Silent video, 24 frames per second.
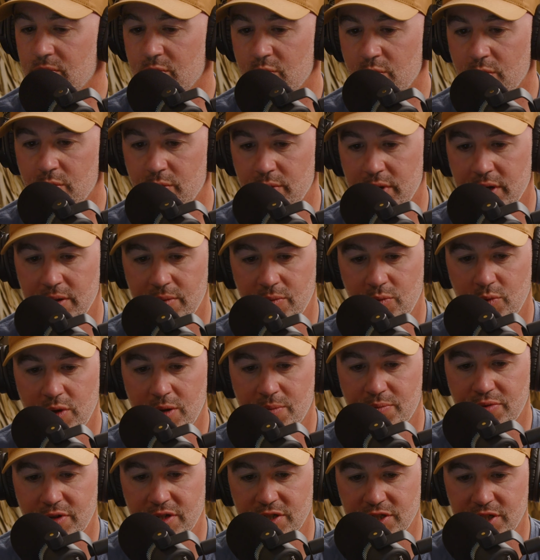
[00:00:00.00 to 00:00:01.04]
Well, we
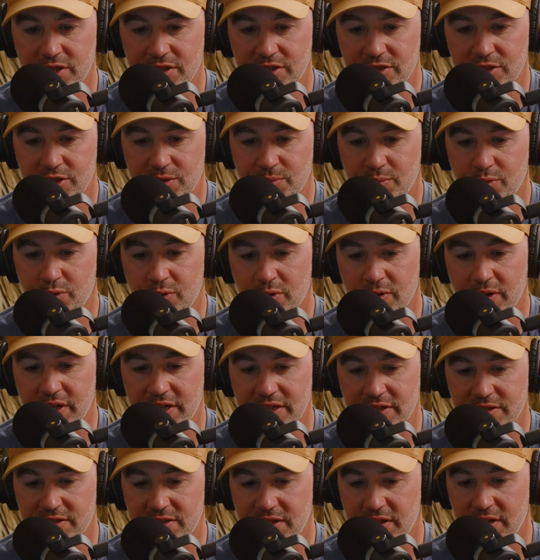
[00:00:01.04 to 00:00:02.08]
appreciate the support.
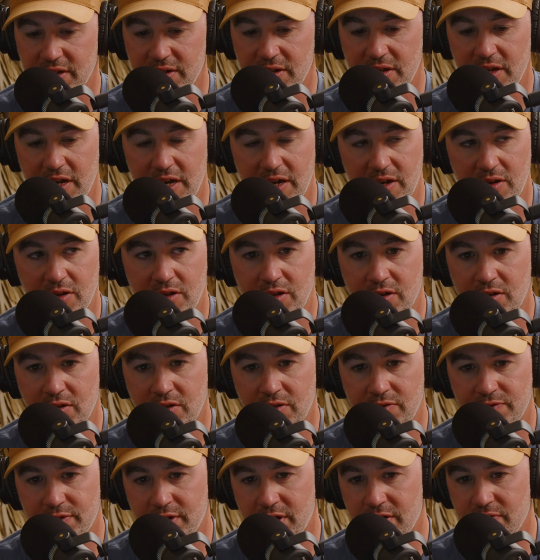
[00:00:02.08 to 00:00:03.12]
Like I said, at
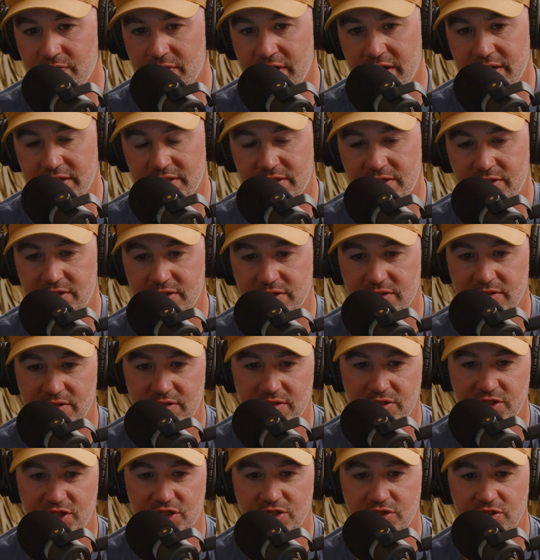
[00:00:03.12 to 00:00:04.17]
all of our events,
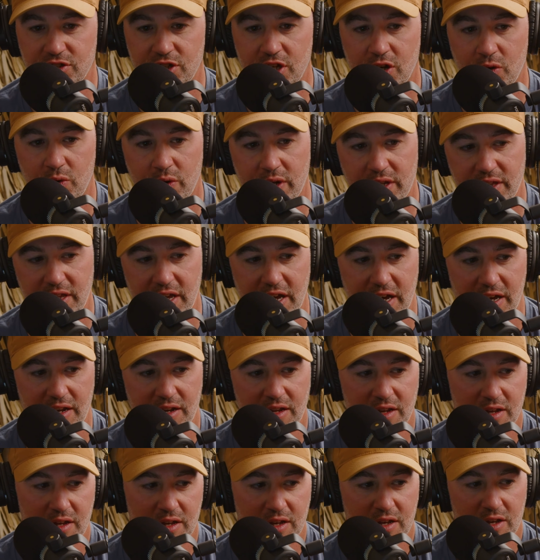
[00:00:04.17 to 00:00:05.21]
just knowing that
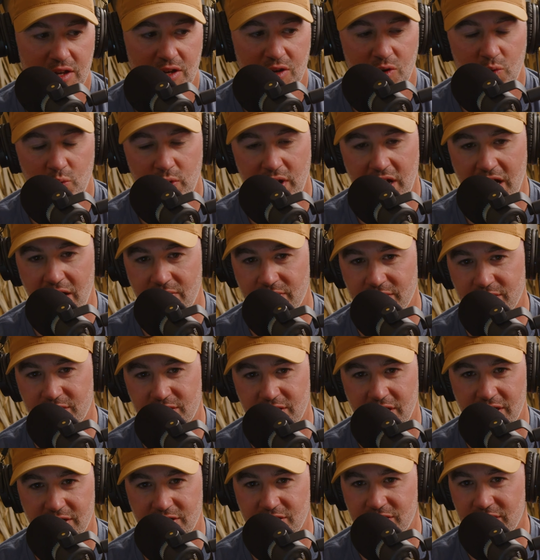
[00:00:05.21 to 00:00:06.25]
we have a
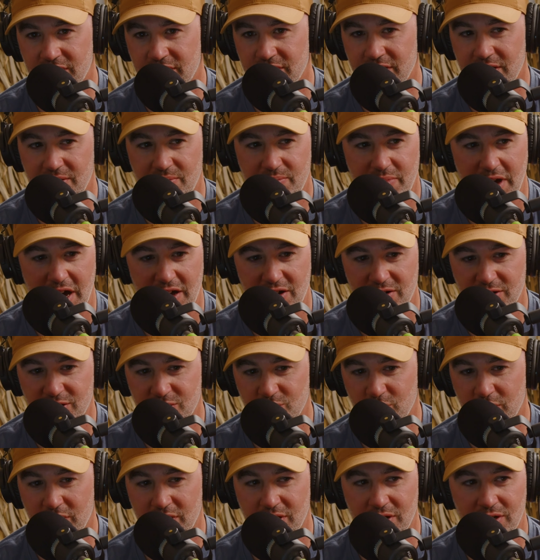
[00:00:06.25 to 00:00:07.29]
shot shell that patterns
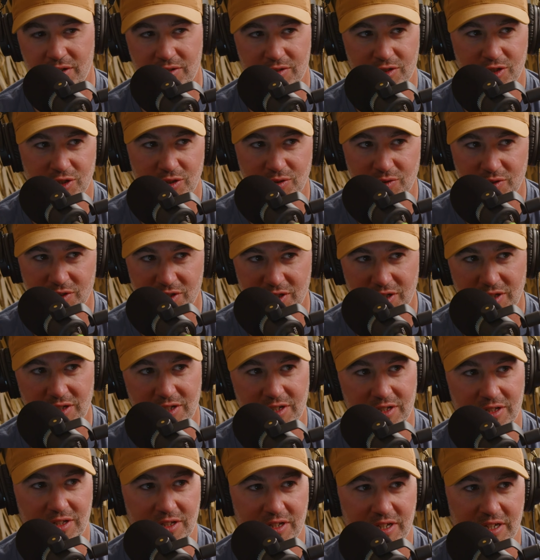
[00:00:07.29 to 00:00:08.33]
well, shoots
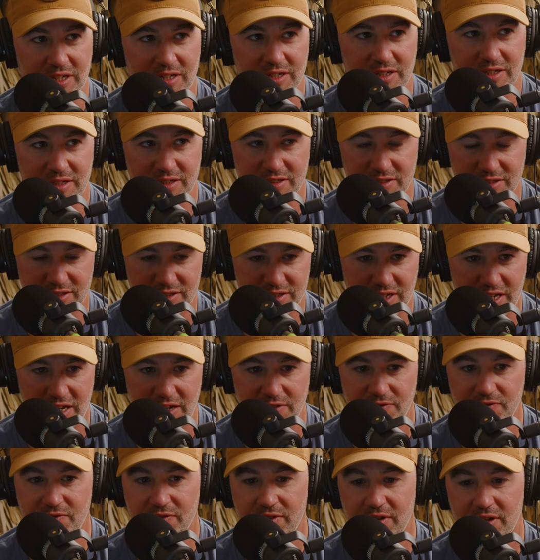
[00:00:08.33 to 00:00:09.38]
cleanly, and is
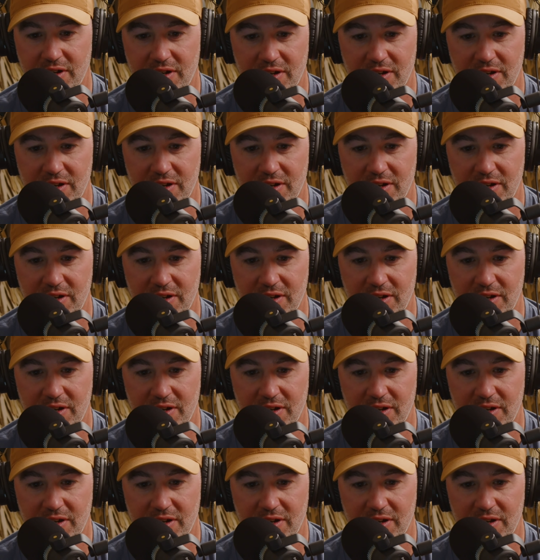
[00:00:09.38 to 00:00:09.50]
safe,